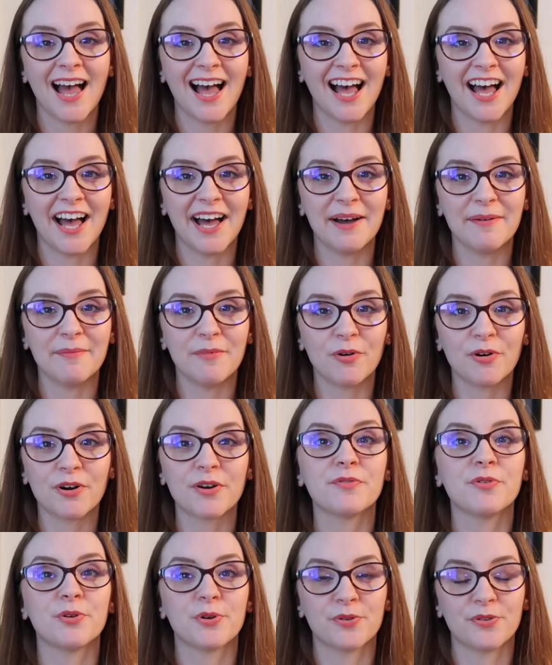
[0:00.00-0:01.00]
Um, or
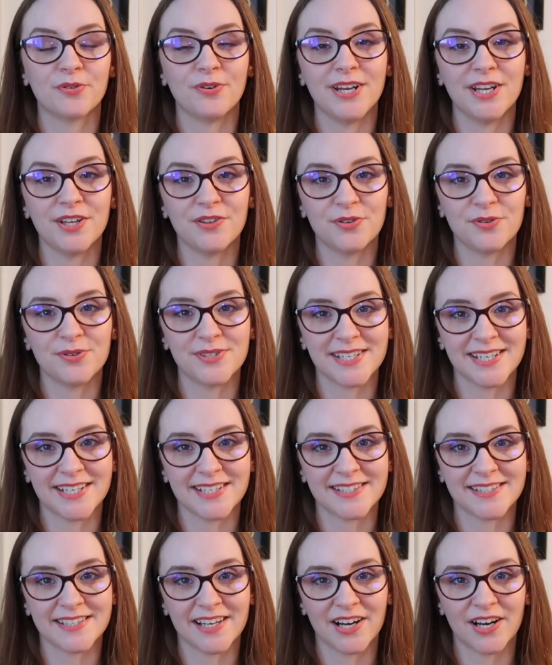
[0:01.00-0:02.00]
if you're three
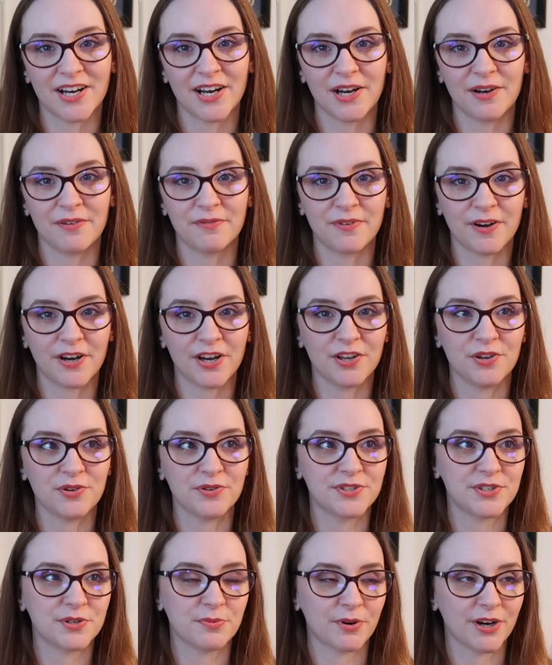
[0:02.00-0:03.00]
enthusiasts that are very
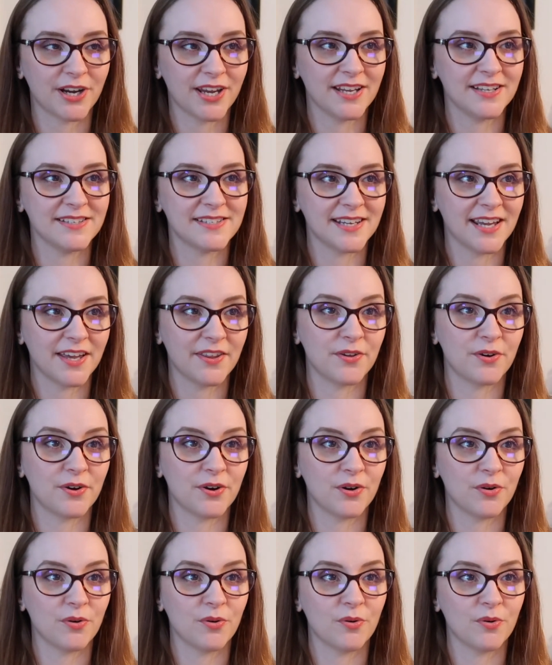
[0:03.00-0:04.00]
used to working
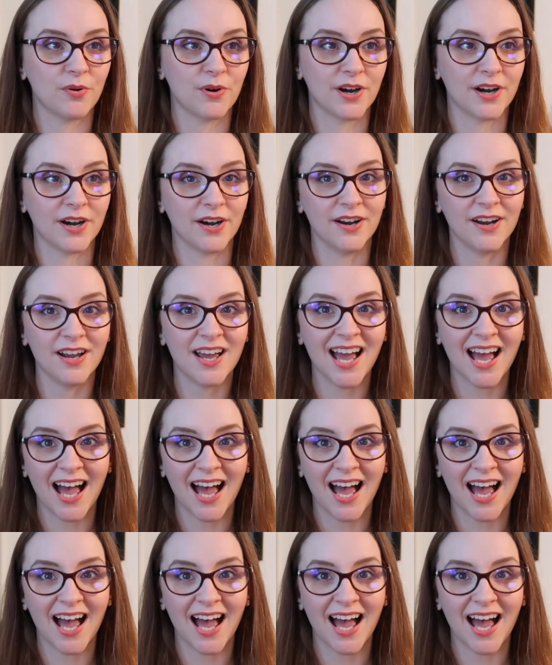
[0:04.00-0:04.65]
together or